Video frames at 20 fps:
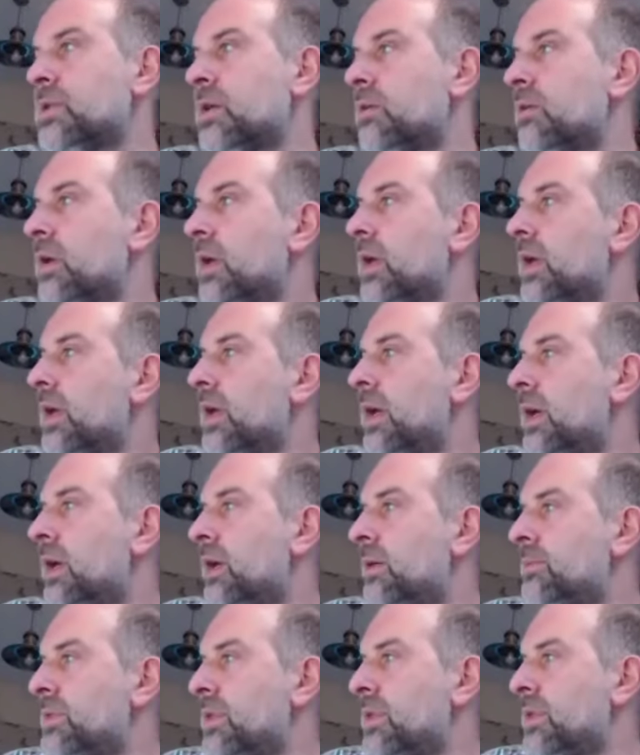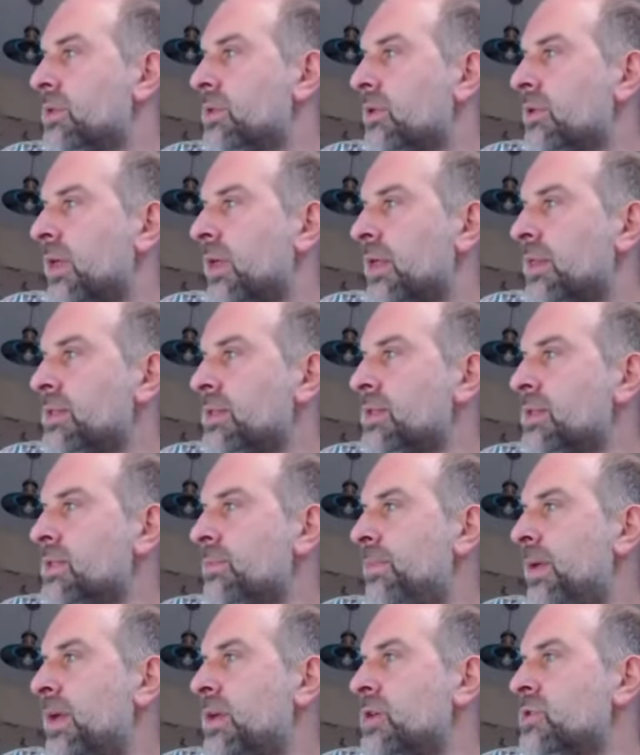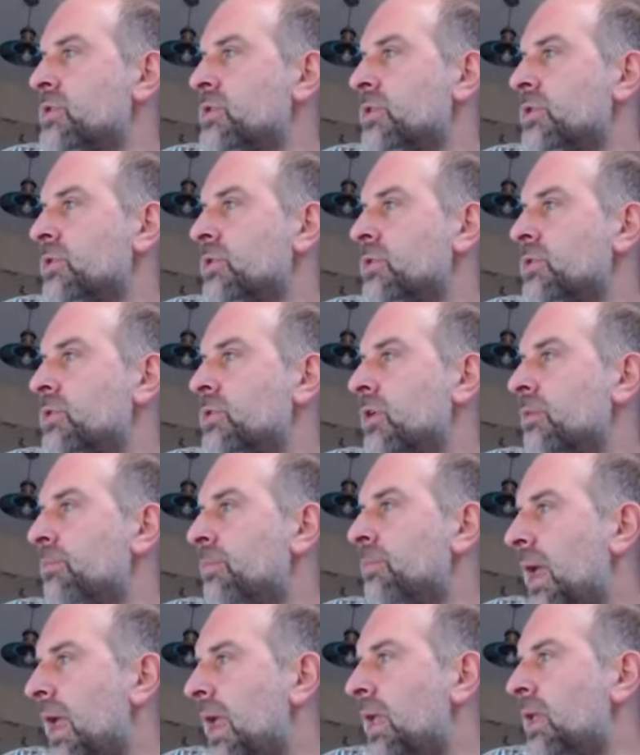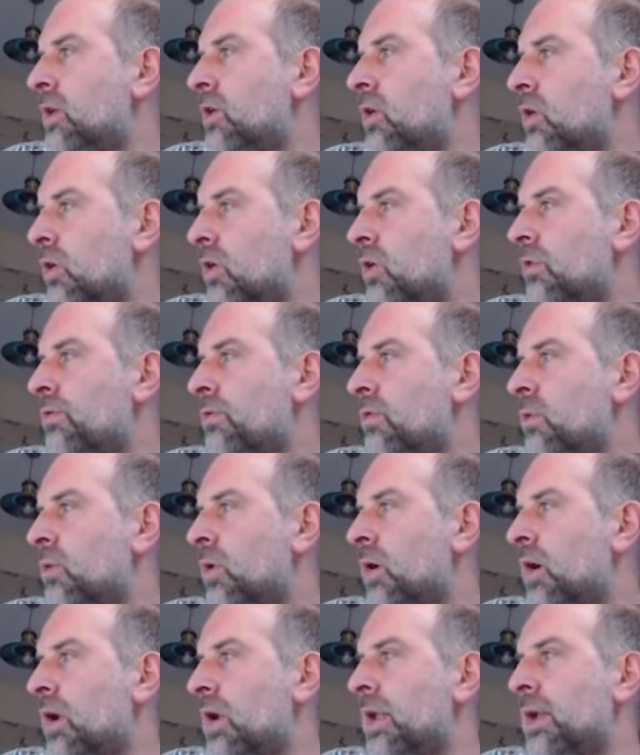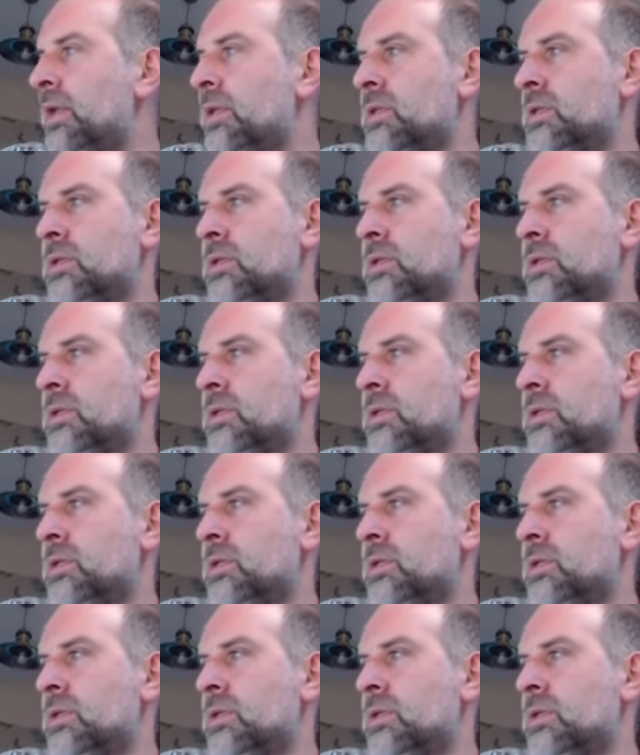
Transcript: So, um, though, so yeah, this is a patient who's got pain on and off for a while and